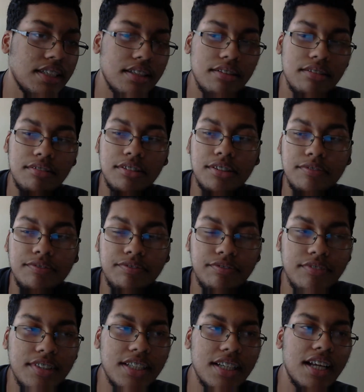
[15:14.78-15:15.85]
Well,
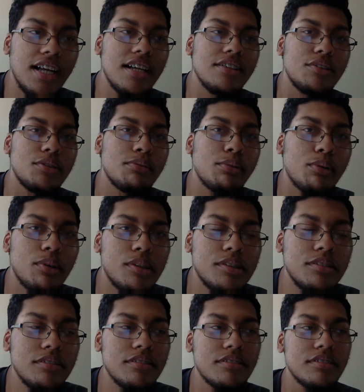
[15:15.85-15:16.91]
overall,
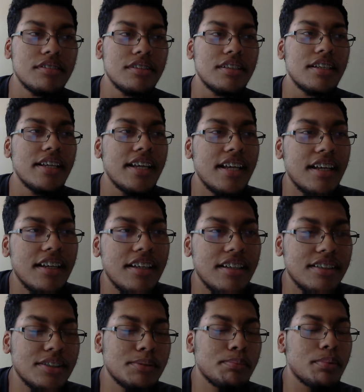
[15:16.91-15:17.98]

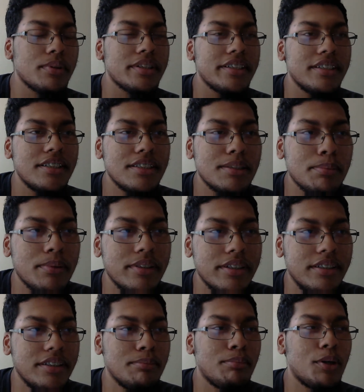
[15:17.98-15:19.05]
it's pretty
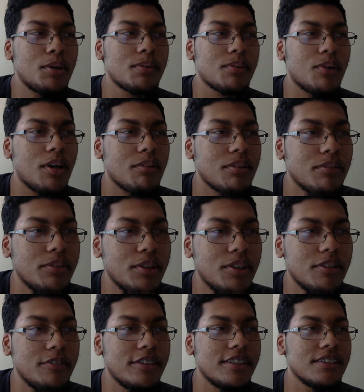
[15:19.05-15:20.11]
good. My overall review
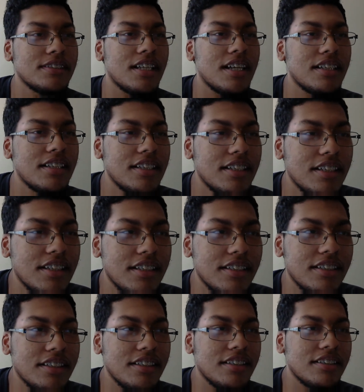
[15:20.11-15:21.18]
of it is that
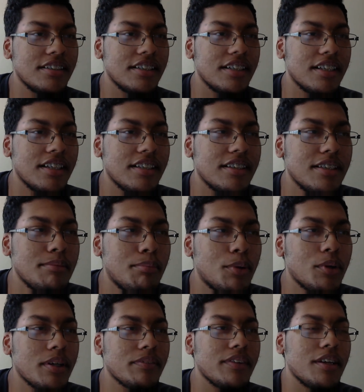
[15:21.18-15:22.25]
the
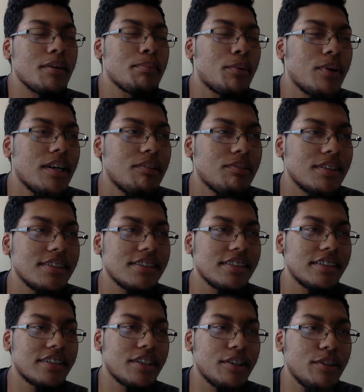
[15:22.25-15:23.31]
more if their point was to
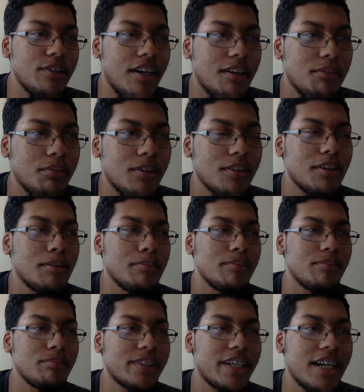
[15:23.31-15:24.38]
show you how fucked up
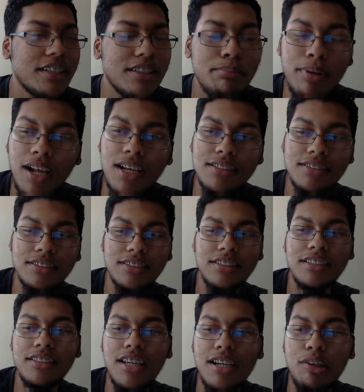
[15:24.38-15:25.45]
changing the past is, they
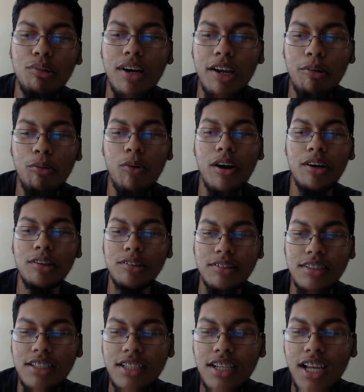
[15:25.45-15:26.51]
did that quite well,
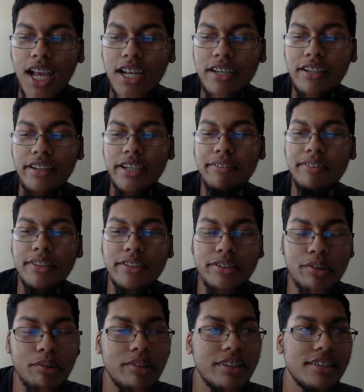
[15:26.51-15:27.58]
and even the
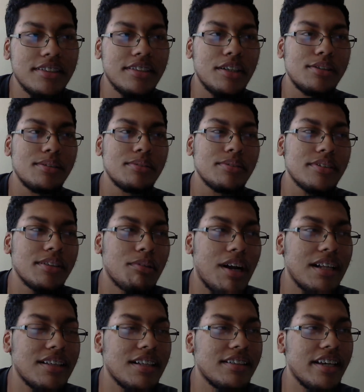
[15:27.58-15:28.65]
story itself, the ride
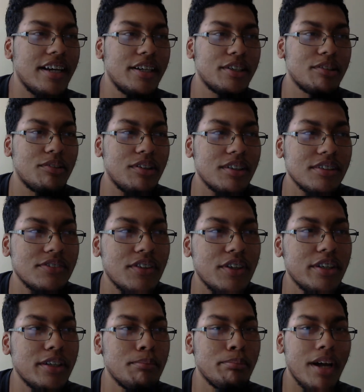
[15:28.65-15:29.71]
that takes you on, is very
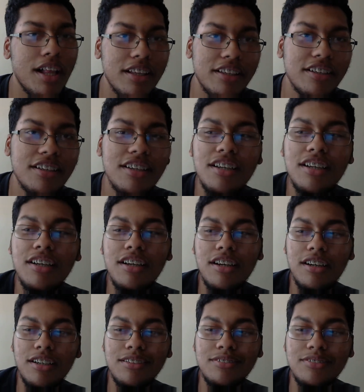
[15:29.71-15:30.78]
compelling,
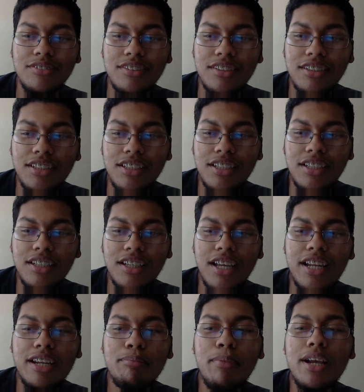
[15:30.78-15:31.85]

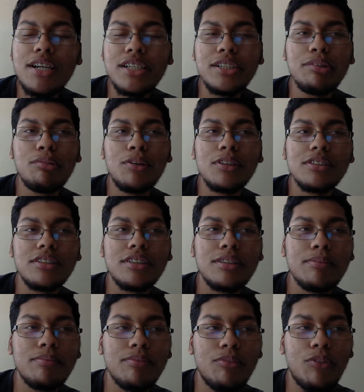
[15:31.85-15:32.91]
and it makes you want
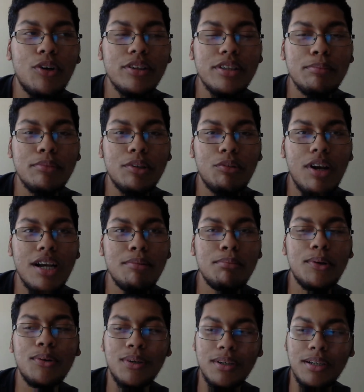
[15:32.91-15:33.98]
them to write
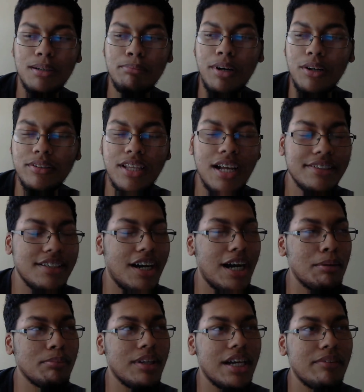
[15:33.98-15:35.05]
more about that
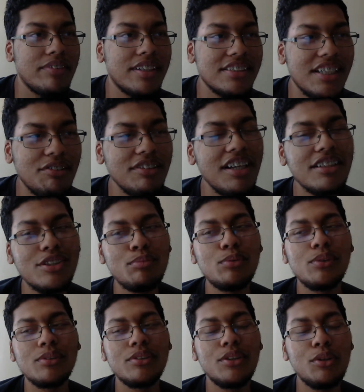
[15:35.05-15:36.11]
timeline, because I would like to
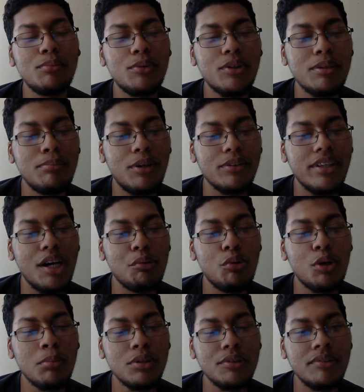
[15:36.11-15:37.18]
know more about that war
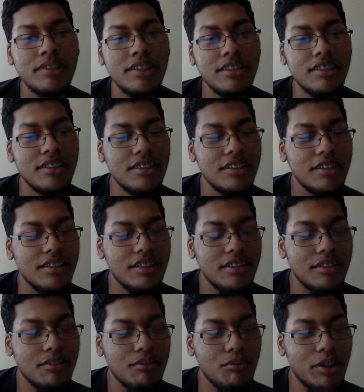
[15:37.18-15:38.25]
between
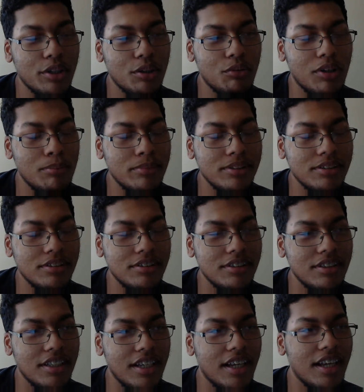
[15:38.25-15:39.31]
Wonder Woman
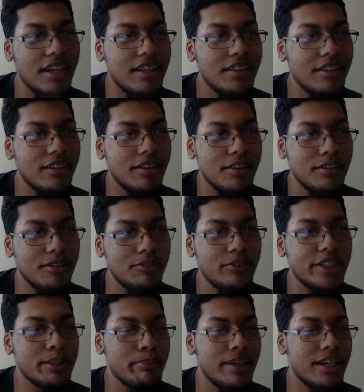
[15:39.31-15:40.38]
and
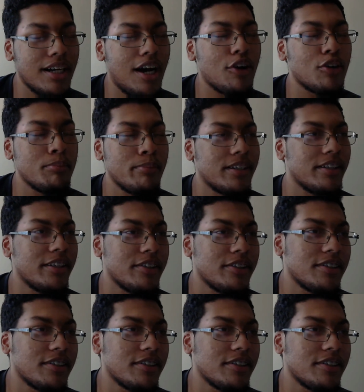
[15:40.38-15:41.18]
Fishman, Aquaman.